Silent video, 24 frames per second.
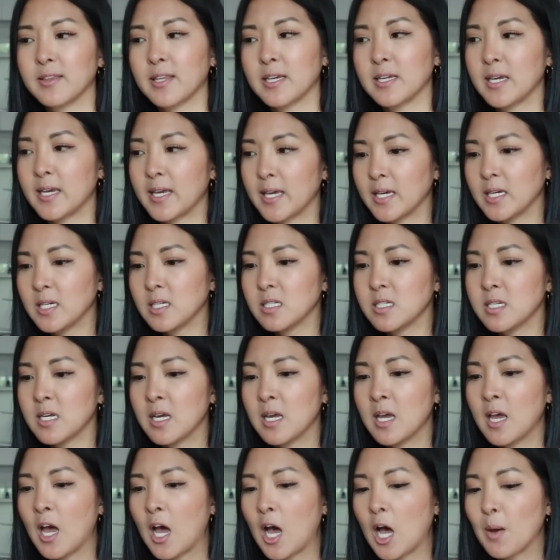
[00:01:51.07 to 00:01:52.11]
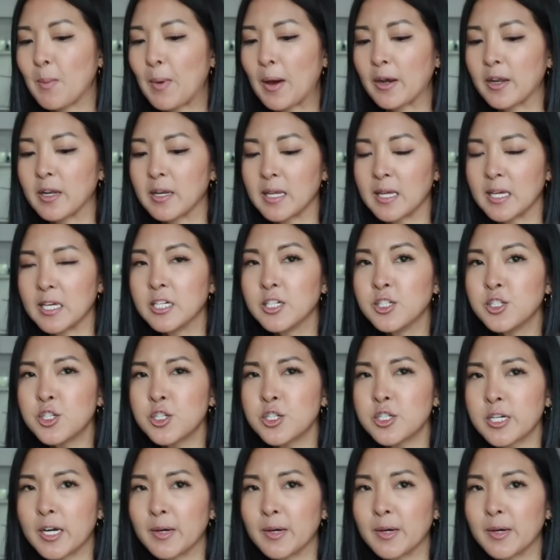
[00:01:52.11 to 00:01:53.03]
They hit about an inch